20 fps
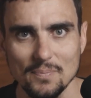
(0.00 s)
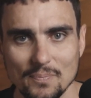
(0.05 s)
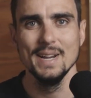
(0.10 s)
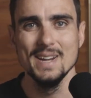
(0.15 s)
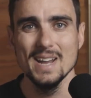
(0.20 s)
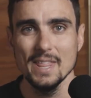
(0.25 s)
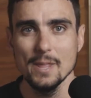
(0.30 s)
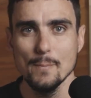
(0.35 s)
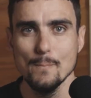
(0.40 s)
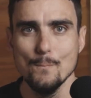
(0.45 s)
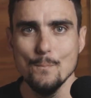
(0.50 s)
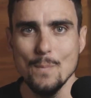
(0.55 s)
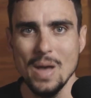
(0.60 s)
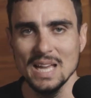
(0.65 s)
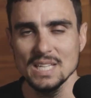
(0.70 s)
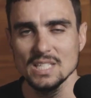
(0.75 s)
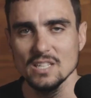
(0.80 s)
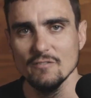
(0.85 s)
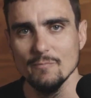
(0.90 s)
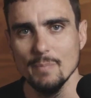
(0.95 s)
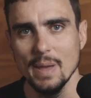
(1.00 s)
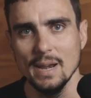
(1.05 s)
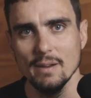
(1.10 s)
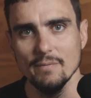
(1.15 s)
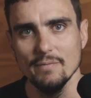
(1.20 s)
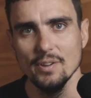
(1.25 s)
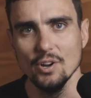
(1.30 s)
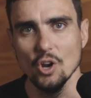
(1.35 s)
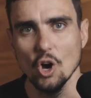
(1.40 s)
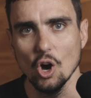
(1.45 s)
Another massive
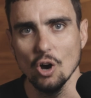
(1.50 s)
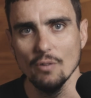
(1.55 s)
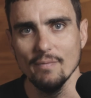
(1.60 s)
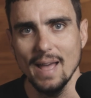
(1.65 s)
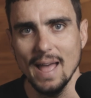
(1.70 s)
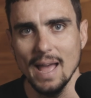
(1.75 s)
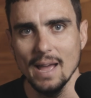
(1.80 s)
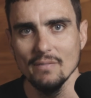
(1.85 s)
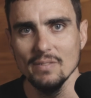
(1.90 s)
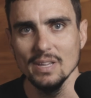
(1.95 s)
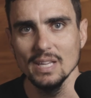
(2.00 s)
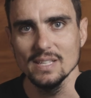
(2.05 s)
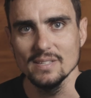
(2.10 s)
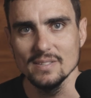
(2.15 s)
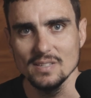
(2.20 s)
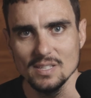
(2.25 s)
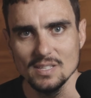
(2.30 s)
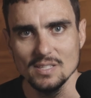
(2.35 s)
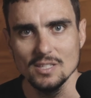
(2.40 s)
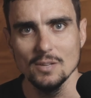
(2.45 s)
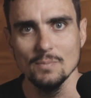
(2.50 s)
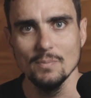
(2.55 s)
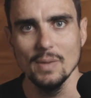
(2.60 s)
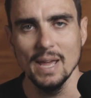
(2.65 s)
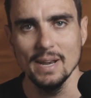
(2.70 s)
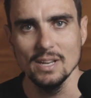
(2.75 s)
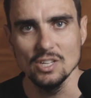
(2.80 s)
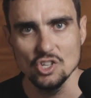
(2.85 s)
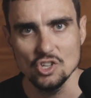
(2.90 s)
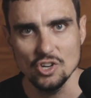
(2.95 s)
benefit of having a system
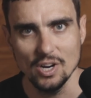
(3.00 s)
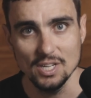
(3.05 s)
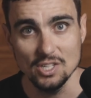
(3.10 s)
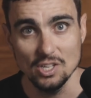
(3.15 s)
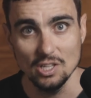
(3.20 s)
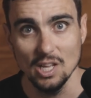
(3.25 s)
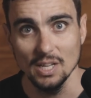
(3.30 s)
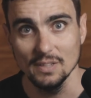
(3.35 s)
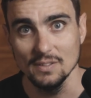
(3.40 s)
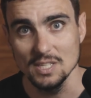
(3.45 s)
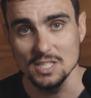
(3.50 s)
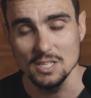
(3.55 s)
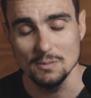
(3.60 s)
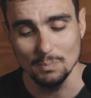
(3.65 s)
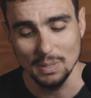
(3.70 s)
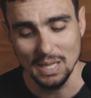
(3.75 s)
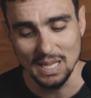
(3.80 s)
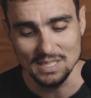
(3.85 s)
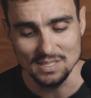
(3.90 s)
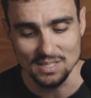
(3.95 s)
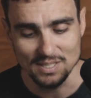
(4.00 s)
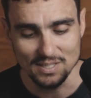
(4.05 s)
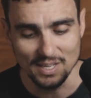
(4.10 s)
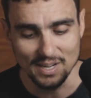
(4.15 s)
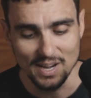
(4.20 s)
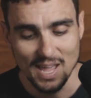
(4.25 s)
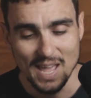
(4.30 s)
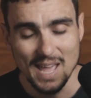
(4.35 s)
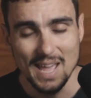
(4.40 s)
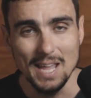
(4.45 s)
and a structure like this in place is
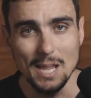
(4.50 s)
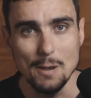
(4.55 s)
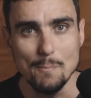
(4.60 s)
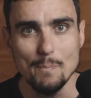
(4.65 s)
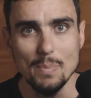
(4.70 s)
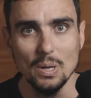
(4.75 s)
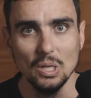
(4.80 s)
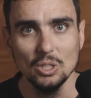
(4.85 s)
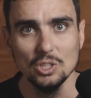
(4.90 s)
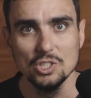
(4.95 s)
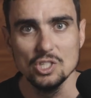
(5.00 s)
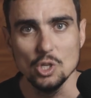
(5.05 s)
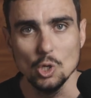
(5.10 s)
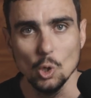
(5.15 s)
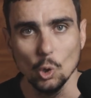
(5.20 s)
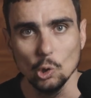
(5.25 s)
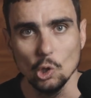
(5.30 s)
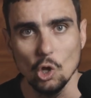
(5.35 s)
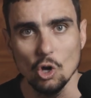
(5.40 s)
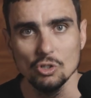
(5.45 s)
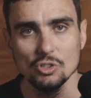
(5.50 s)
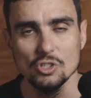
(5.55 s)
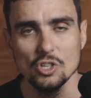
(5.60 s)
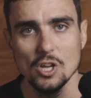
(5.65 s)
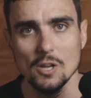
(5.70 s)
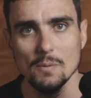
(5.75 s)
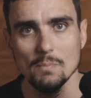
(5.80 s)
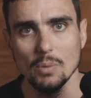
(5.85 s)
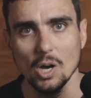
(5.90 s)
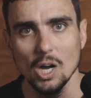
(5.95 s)
that it builds your
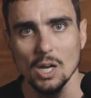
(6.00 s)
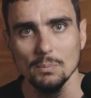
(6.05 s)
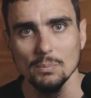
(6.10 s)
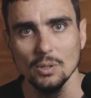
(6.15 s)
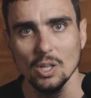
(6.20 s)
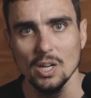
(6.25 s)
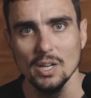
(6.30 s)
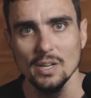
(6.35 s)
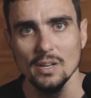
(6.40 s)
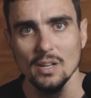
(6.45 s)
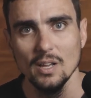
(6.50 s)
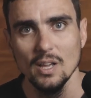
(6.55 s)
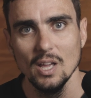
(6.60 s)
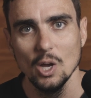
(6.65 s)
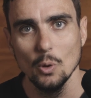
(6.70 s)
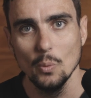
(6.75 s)
long-term pipeline.